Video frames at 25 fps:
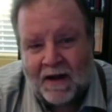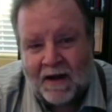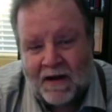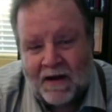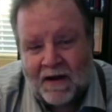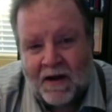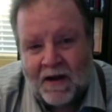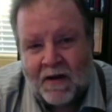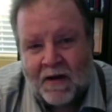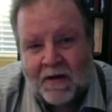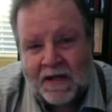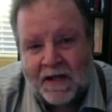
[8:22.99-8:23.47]

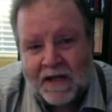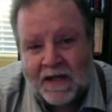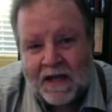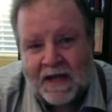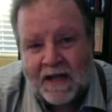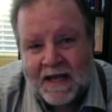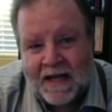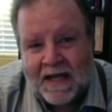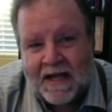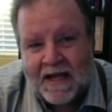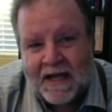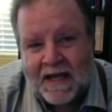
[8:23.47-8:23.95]
knowing that
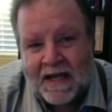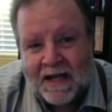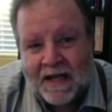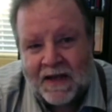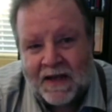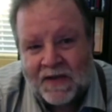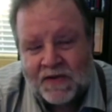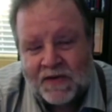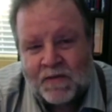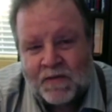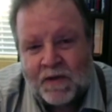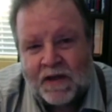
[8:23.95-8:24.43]
he
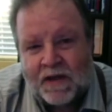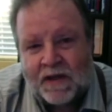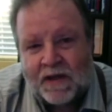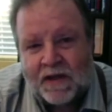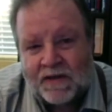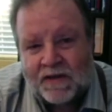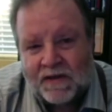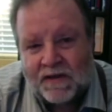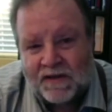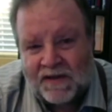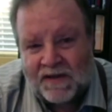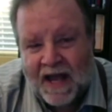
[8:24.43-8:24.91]
is
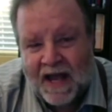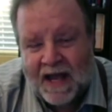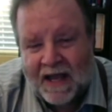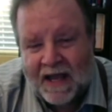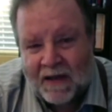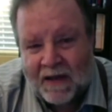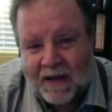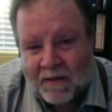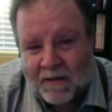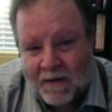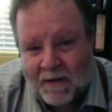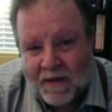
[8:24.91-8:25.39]
willing to
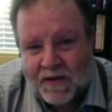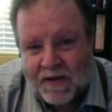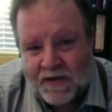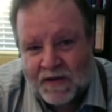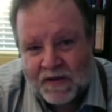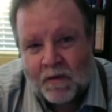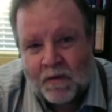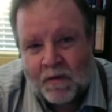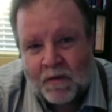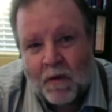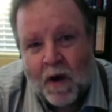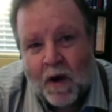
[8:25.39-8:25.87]
take it with
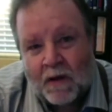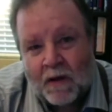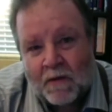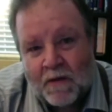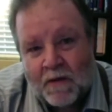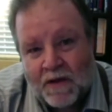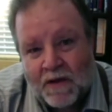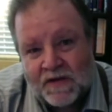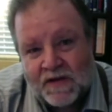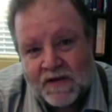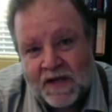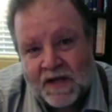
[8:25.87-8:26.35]
us and walk
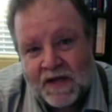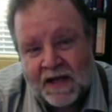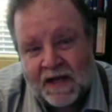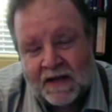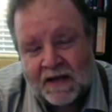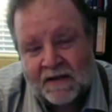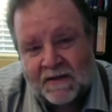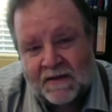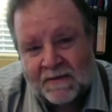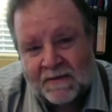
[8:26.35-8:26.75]
with us in it.